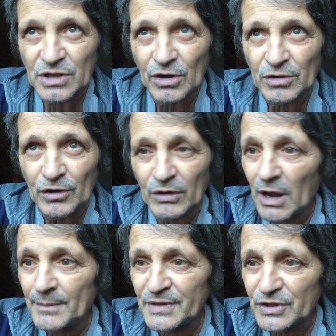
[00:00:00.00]
the
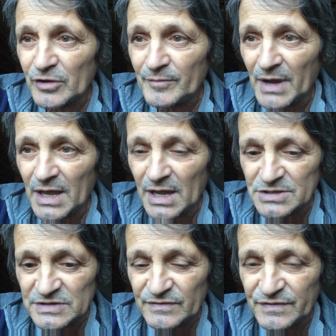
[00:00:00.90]
neuropathy of my
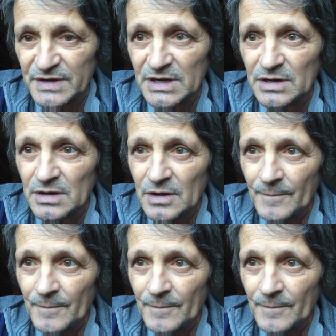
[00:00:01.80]
hands and feet.